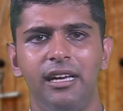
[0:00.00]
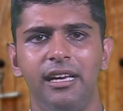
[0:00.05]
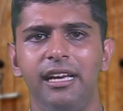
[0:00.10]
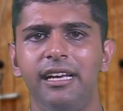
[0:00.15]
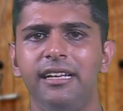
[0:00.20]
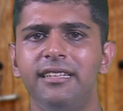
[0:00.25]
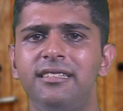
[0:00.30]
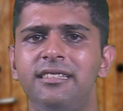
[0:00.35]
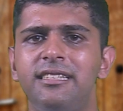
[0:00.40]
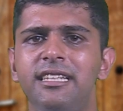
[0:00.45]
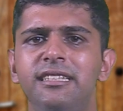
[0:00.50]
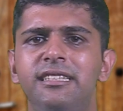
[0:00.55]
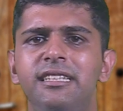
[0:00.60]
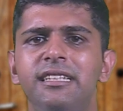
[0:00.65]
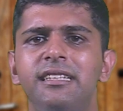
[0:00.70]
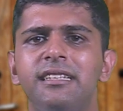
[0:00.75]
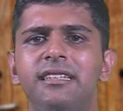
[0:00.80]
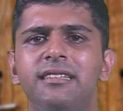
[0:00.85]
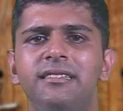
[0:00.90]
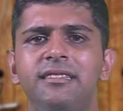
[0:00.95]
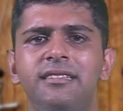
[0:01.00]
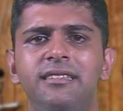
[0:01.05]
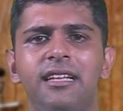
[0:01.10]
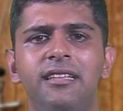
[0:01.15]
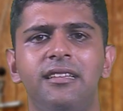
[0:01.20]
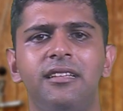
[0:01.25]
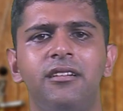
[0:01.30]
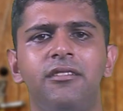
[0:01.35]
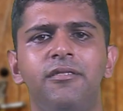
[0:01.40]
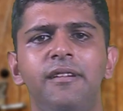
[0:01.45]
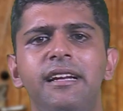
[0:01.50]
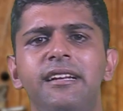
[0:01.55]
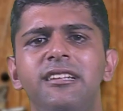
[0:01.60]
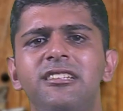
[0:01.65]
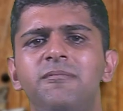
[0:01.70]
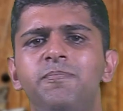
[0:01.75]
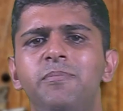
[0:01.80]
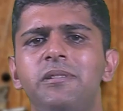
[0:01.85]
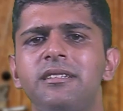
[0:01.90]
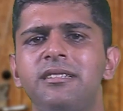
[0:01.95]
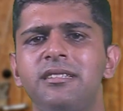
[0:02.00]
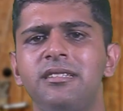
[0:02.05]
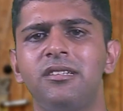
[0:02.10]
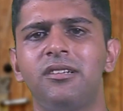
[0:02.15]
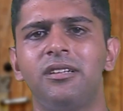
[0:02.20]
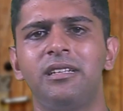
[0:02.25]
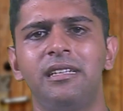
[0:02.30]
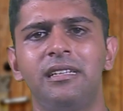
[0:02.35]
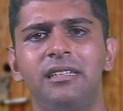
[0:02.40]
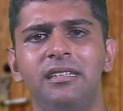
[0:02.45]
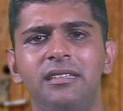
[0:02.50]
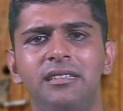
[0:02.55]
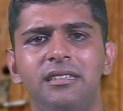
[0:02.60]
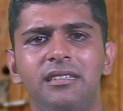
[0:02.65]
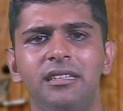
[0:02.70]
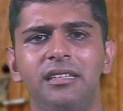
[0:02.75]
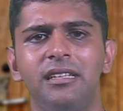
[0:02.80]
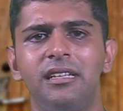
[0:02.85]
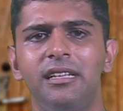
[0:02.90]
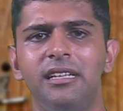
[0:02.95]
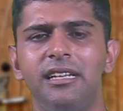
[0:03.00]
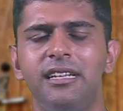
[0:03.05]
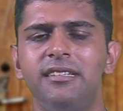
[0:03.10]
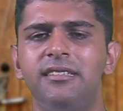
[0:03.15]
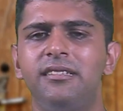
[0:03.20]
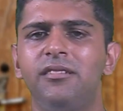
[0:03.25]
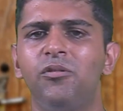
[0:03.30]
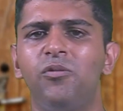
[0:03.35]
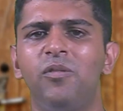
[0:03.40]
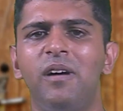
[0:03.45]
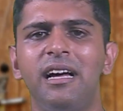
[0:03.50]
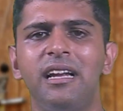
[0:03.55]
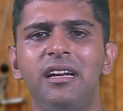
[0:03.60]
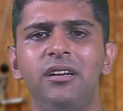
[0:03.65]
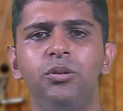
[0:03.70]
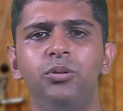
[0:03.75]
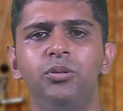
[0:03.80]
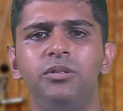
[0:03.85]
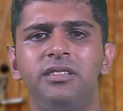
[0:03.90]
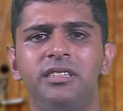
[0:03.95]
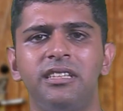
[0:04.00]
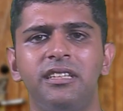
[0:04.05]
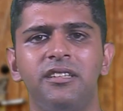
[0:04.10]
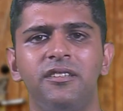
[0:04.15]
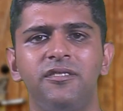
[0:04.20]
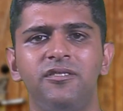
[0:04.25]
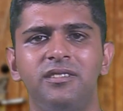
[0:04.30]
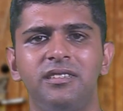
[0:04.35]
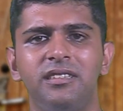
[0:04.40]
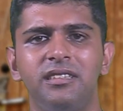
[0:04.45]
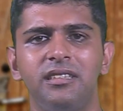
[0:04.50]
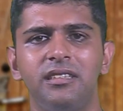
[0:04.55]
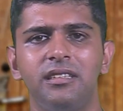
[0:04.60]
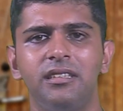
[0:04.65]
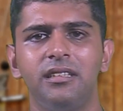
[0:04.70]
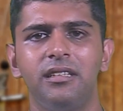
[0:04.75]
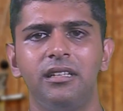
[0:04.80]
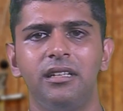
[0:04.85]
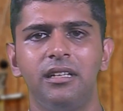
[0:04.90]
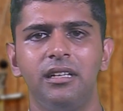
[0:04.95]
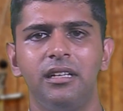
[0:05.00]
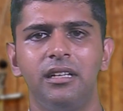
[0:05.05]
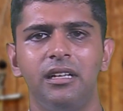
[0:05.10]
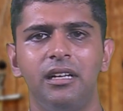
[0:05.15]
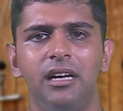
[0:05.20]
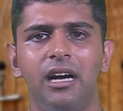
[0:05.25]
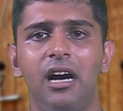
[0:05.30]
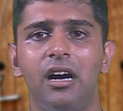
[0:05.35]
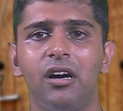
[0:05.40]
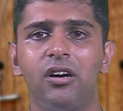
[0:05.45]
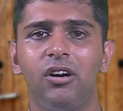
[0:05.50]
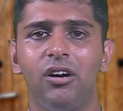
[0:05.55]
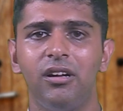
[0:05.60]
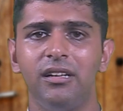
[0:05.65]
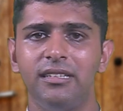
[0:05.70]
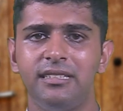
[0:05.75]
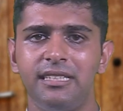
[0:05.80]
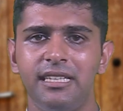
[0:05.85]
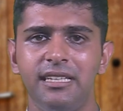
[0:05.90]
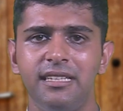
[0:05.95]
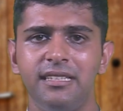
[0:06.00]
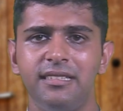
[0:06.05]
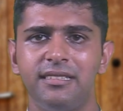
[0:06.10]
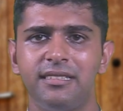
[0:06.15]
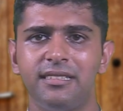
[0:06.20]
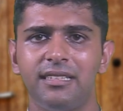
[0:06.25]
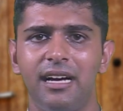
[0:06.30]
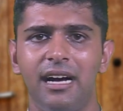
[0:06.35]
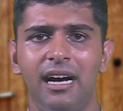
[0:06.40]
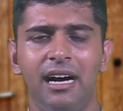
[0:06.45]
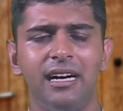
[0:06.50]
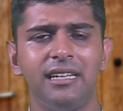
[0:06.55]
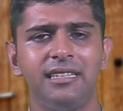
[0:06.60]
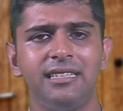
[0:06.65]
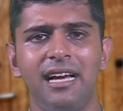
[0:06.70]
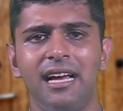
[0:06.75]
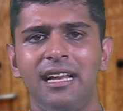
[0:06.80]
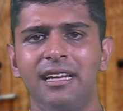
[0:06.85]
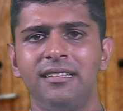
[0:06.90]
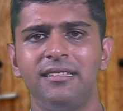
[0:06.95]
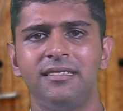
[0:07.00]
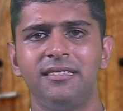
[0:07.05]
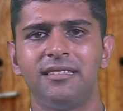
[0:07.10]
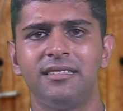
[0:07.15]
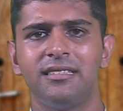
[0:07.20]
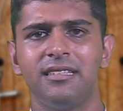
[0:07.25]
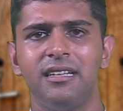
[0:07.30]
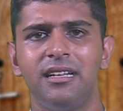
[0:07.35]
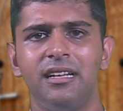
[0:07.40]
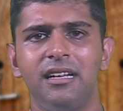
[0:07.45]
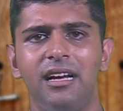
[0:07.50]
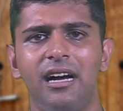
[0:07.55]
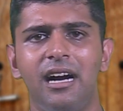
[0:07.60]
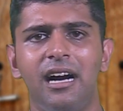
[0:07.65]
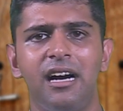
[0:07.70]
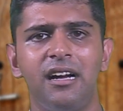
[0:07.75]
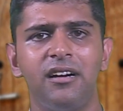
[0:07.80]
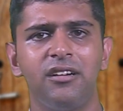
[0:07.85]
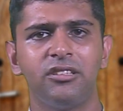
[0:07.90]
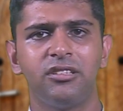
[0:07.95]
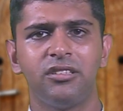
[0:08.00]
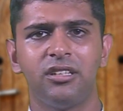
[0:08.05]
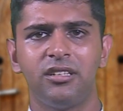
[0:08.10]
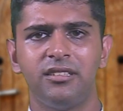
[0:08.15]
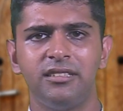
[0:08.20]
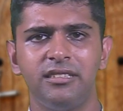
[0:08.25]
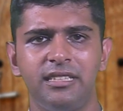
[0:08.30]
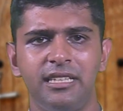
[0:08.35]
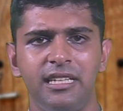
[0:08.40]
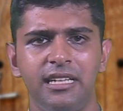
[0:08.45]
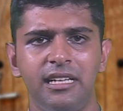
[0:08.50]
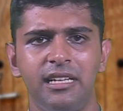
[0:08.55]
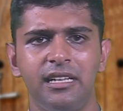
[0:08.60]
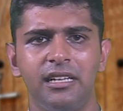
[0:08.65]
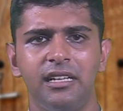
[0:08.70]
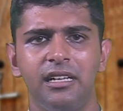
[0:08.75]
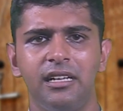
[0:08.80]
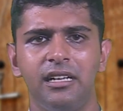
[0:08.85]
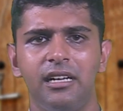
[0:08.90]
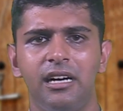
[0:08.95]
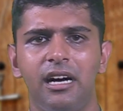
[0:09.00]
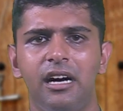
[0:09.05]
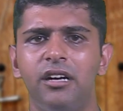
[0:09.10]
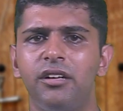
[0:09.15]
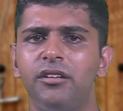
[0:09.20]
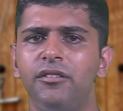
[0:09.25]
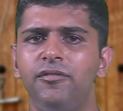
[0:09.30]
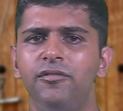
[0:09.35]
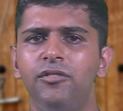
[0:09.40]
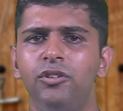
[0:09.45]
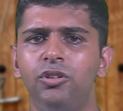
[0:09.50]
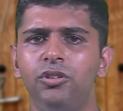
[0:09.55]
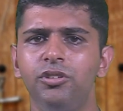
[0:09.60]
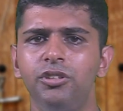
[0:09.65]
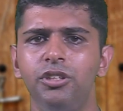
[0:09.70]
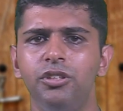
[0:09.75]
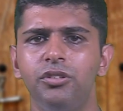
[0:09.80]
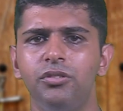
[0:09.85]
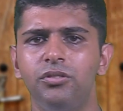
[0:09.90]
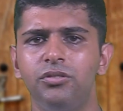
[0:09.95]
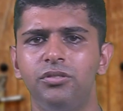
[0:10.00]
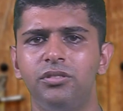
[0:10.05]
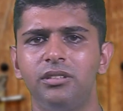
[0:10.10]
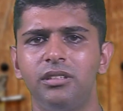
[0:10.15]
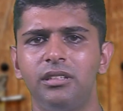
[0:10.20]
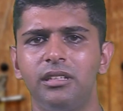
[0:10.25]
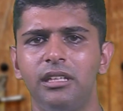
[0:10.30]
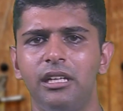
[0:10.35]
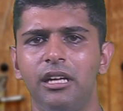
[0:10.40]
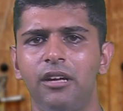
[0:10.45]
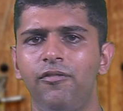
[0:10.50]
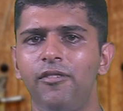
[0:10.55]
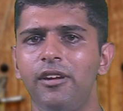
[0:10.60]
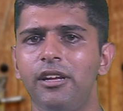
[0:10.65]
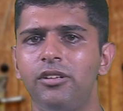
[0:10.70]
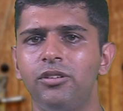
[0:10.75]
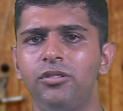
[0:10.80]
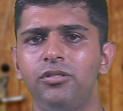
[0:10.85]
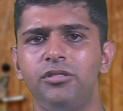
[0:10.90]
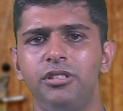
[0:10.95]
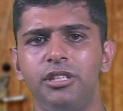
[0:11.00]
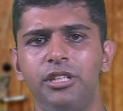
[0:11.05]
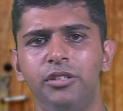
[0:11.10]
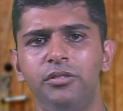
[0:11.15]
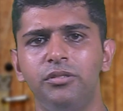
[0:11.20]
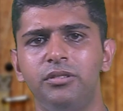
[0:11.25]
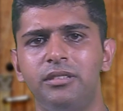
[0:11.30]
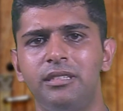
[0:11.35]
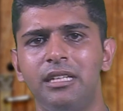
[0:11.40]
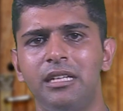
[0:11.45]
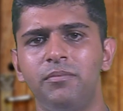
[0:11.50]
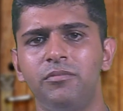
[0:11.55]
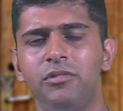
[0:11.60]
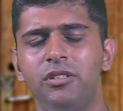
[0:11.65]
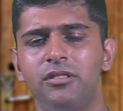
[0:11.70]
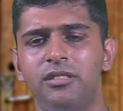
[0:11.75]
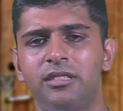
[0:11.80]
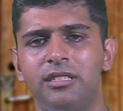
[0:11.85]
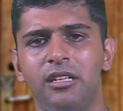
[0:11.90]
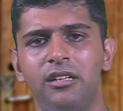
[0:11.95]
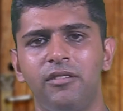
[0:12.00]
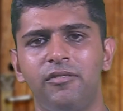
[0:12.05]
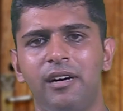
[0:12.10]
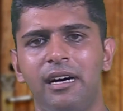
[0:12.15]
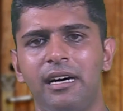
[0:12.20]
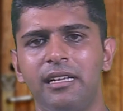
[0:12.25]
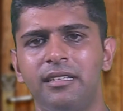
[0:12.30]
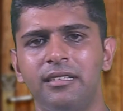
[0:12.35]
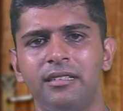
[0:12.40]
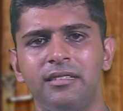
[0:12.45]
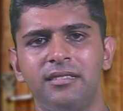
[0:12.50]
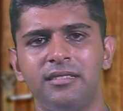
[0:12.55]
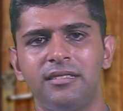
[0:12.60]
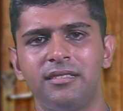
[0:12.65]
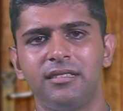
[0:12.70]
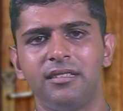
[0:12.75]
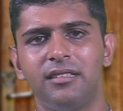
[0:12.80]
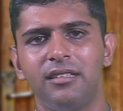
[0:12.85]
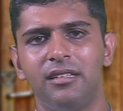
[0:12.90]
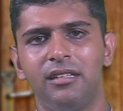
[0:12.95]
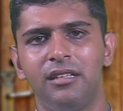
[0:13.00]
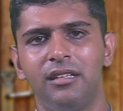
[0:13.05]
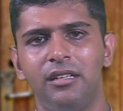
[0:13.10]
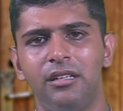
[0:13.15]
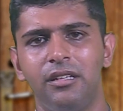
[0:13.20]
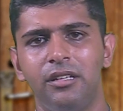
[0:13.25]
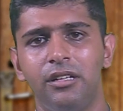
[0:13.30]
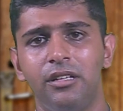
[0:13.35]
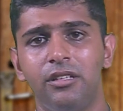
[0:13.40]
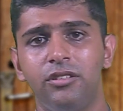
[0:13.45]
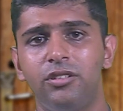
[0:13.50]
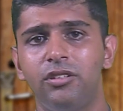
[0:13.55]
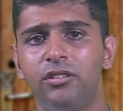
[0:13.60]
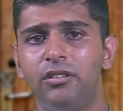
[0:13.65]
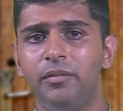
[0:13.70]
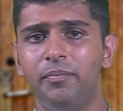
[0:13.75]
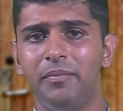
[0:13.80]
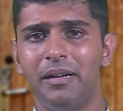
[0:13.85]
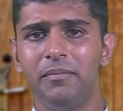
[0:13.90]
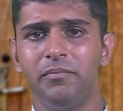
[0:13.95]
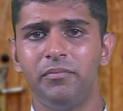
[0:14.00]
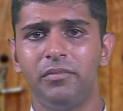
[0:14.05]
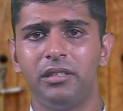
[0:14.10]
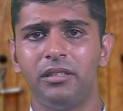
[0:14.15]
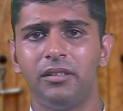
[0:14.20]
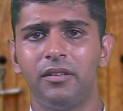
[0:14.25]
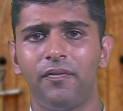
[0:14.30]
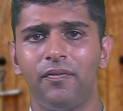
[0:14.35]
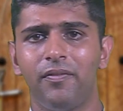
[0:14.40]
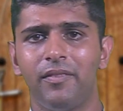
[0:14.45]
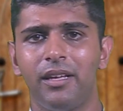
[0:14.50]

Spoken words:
He is teaching us that the greatest person on earth is the one who serves. Our qualities, our talents, our authority are of no use if we don't use them to serve others. So remember,